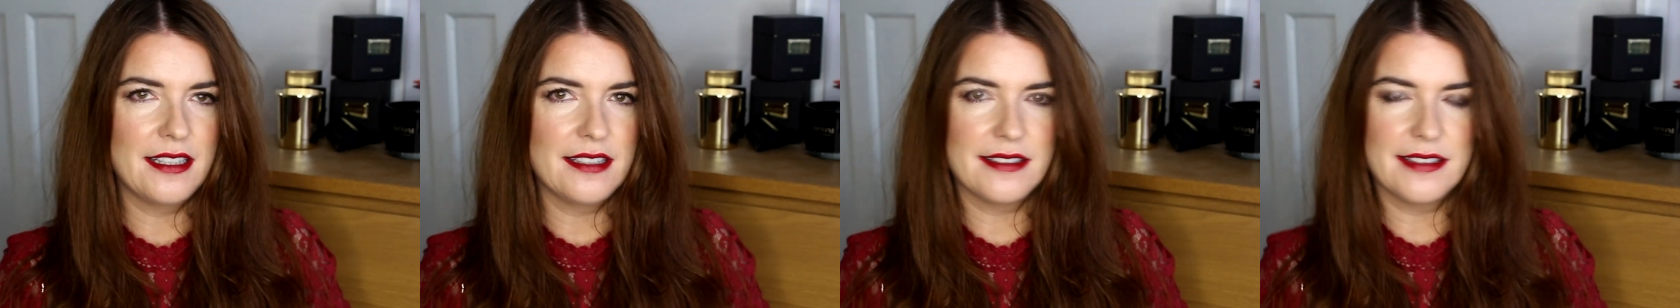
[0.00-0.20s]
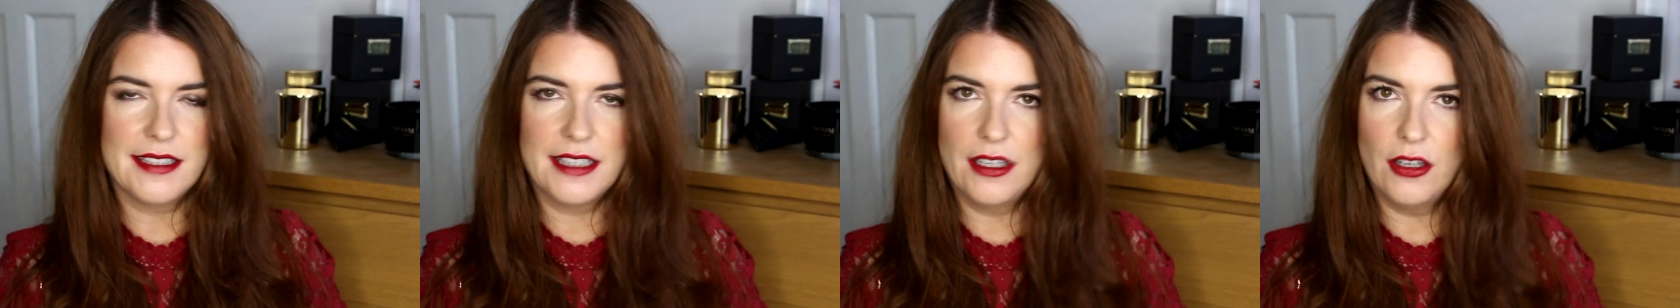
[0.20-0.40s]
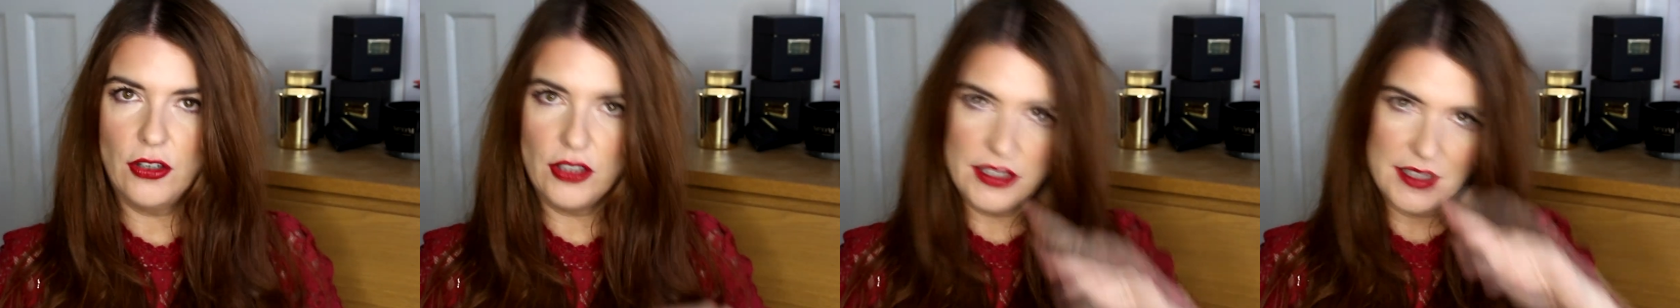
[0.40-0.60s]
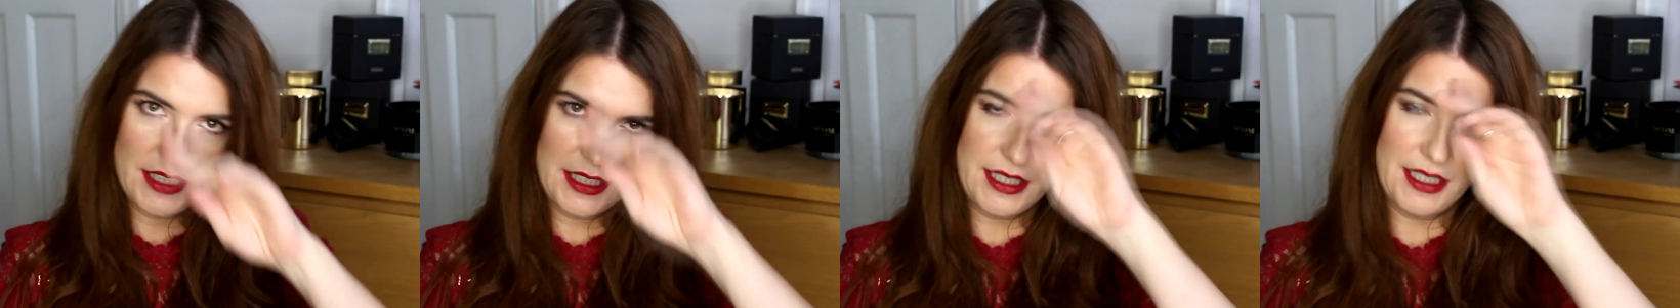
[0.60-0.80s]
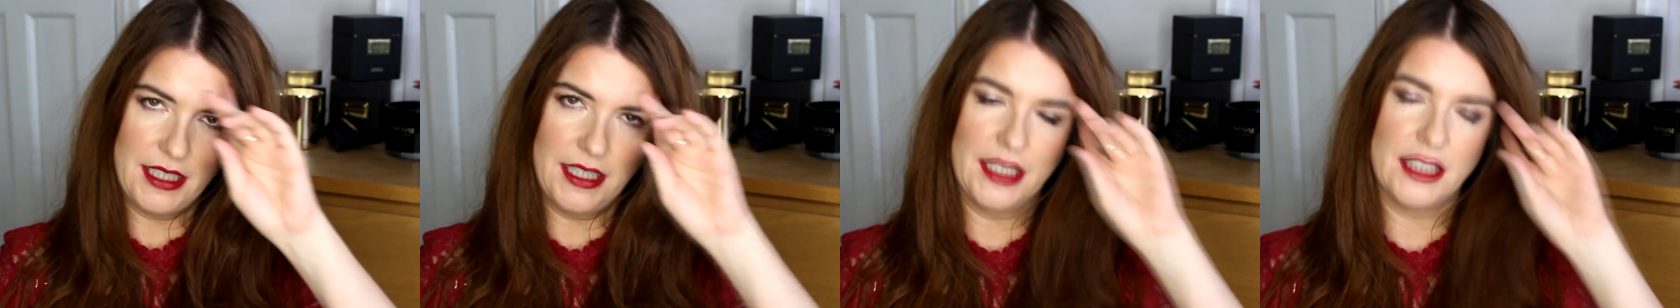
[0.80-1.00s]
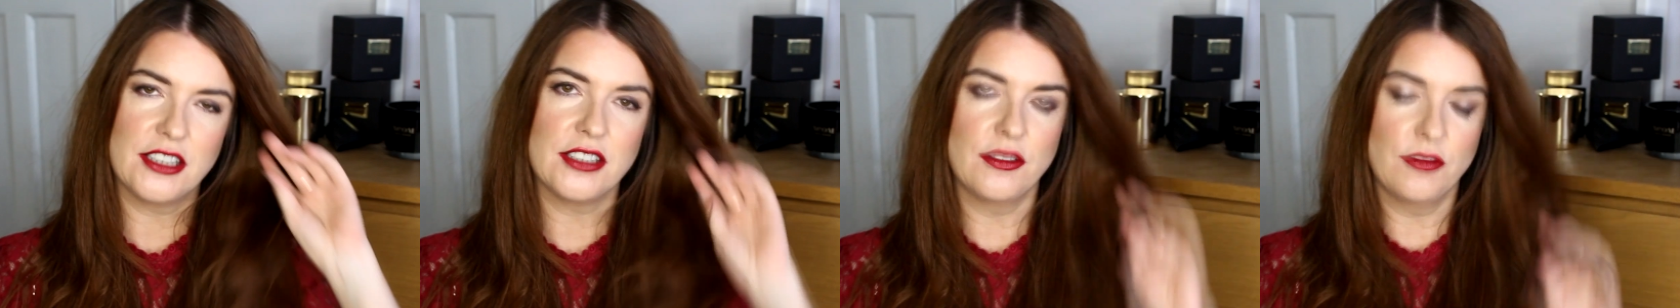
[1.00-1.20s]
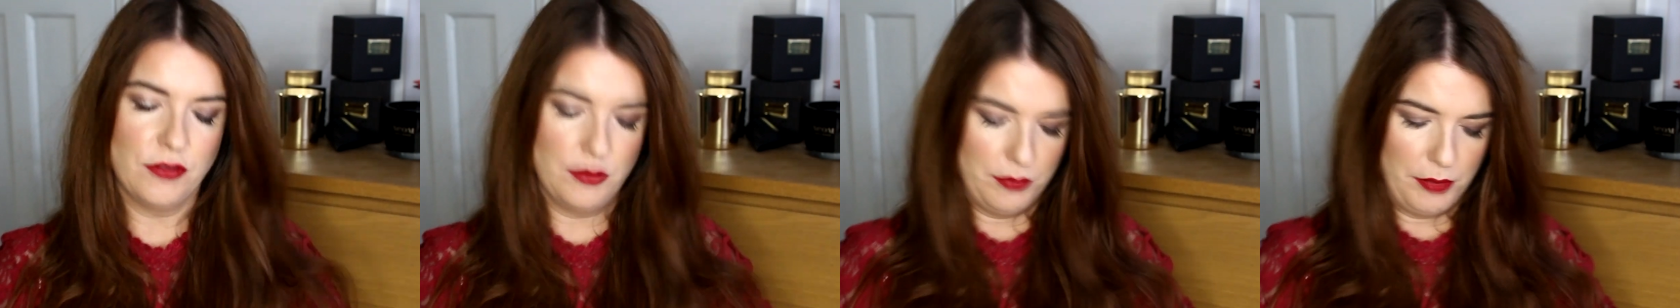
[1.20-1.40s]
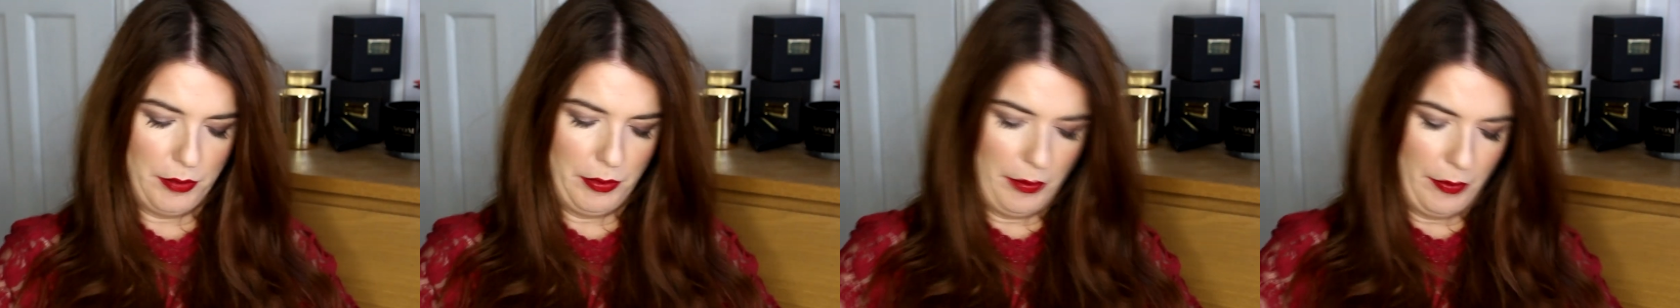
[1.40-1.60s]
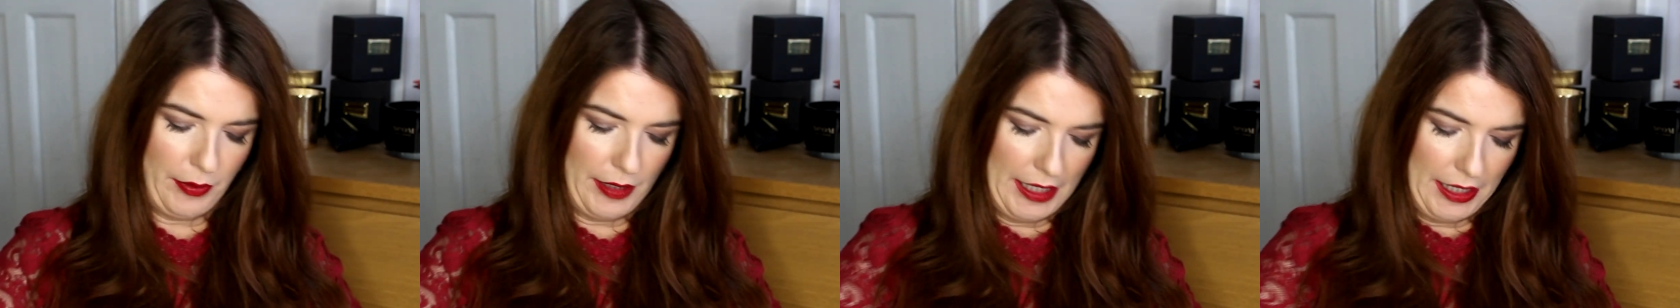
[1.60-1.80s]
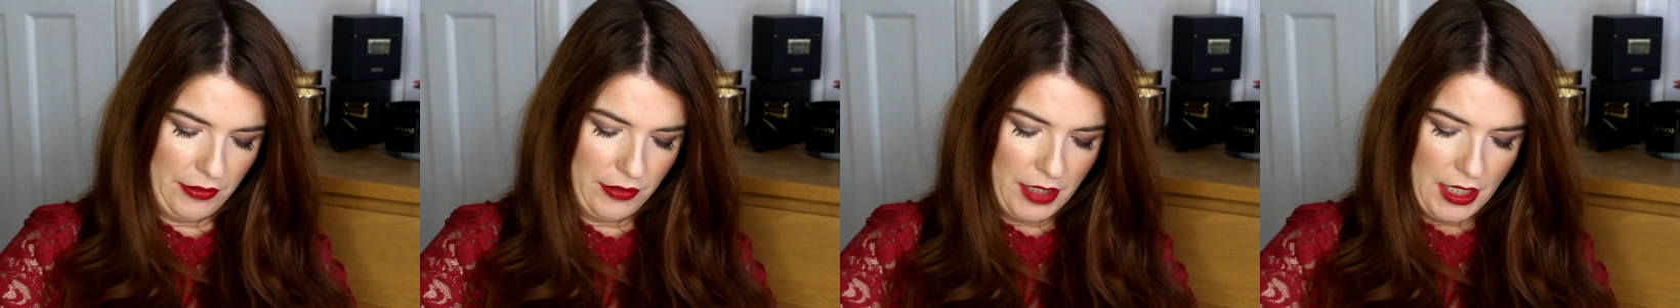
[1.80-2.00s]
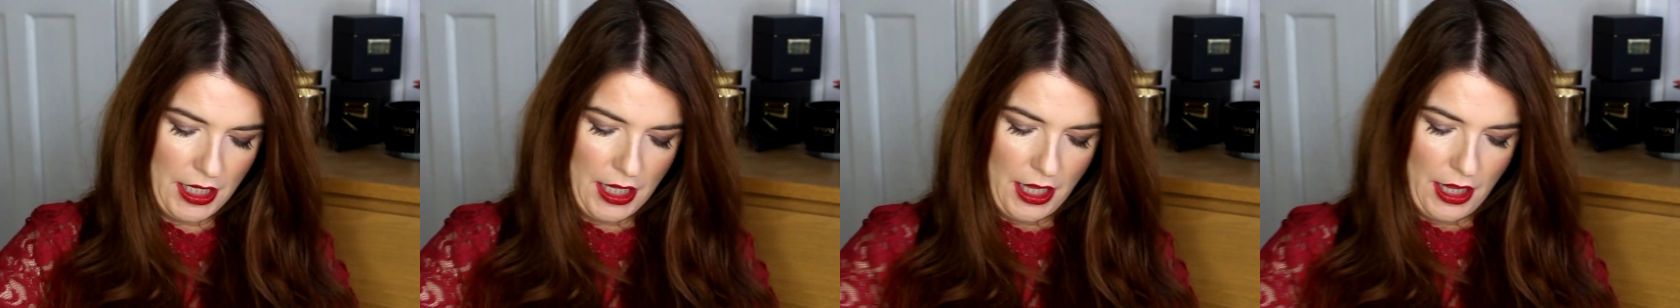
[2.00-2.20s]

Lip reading: is the holiday collection from Bobbi Brown.